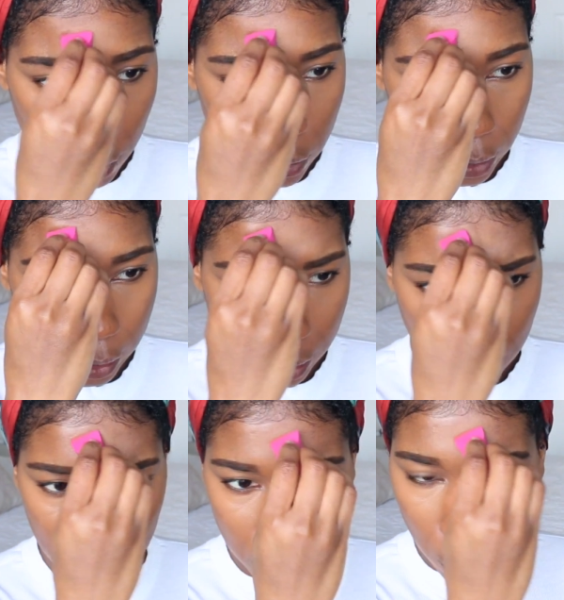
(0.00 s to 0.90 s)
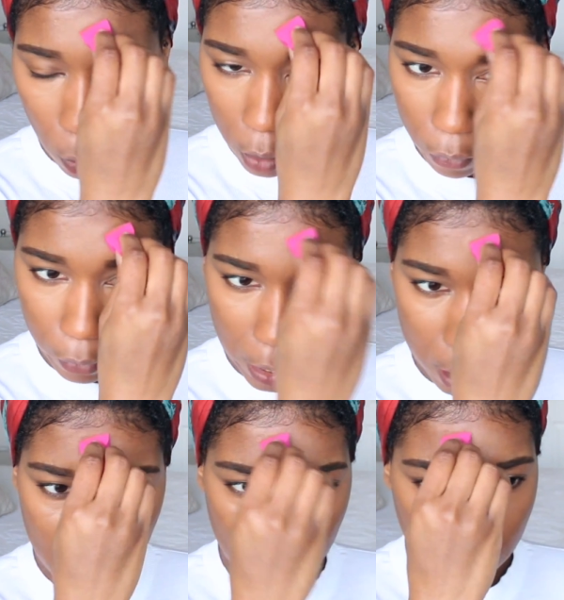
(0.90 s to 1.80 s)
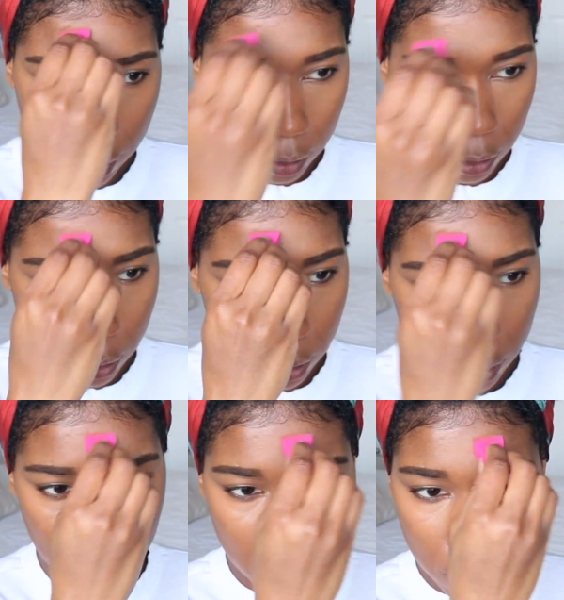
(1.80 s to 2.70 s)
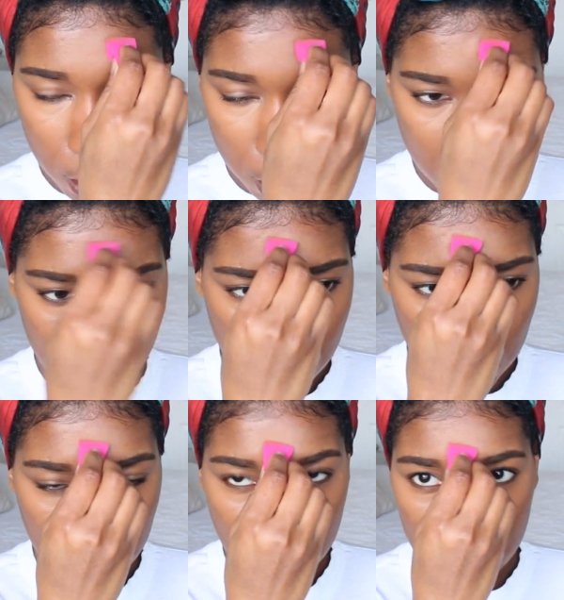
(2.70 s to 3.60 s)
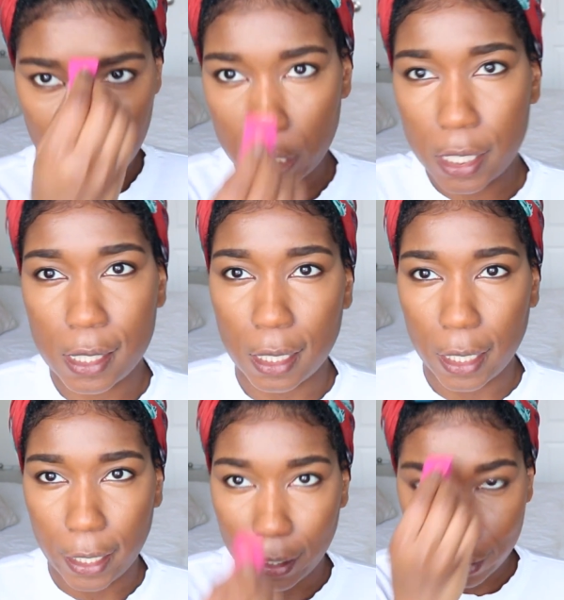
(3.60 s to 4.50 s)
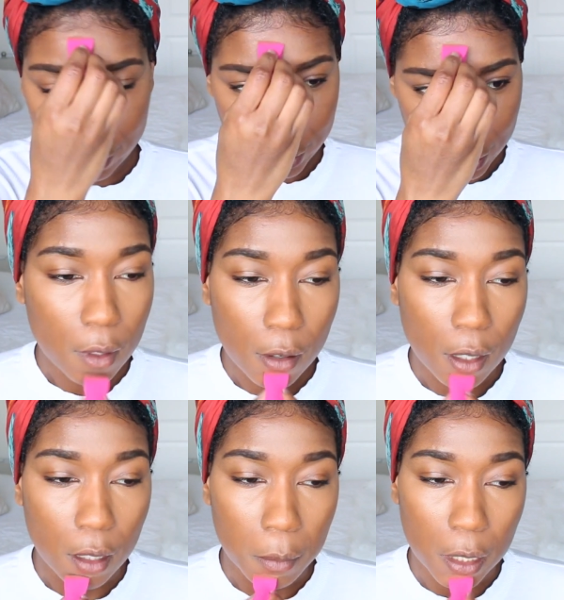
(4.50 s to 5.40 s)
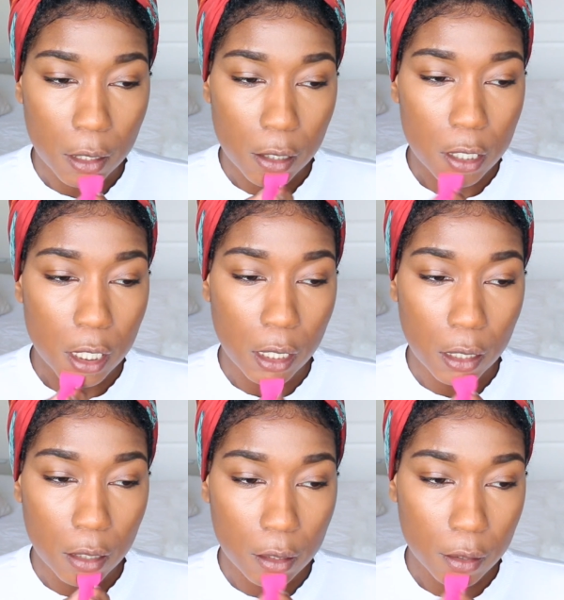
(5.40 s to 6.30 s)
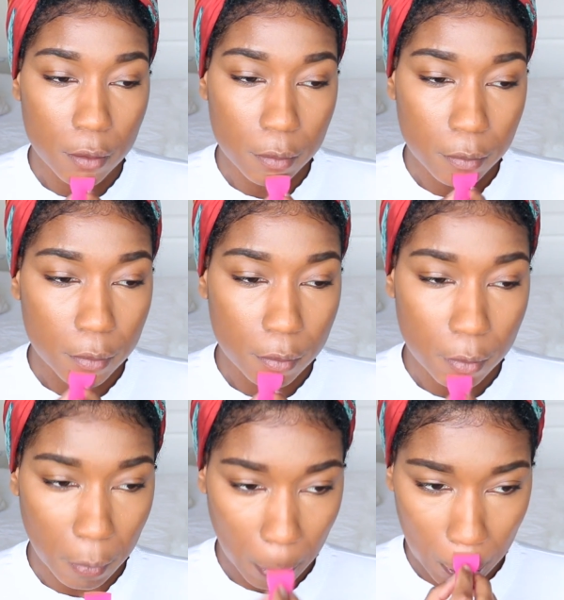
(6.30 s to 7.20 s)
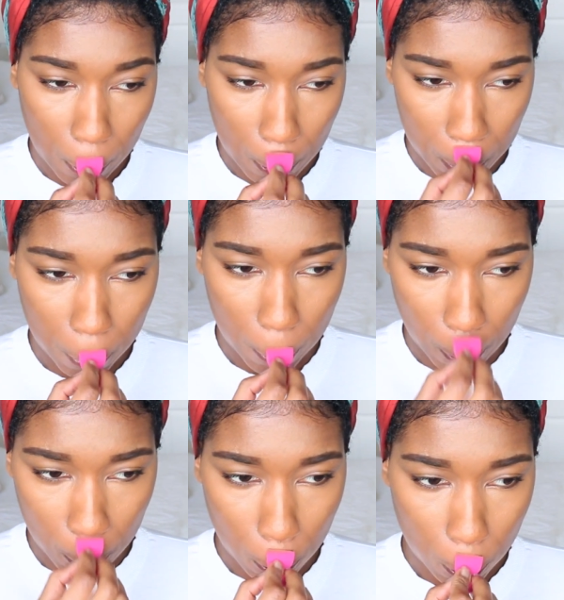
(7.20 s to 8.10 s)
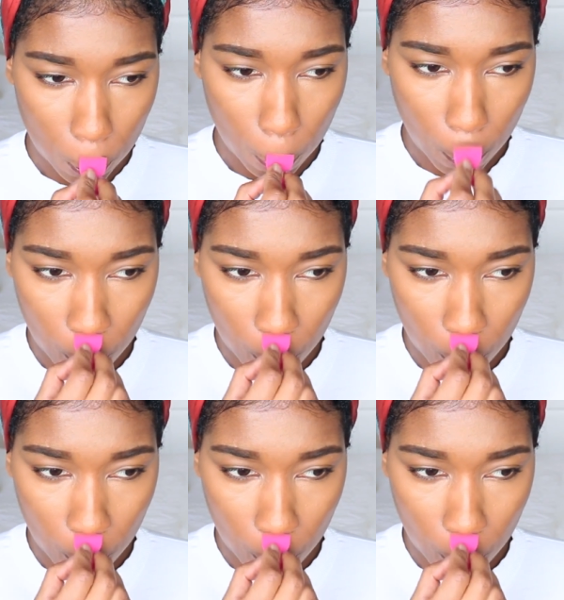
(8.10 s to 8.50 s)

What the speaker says: So that's not like one flat color because that's just silly. That's just silly. And then my chin and a little bit down here too.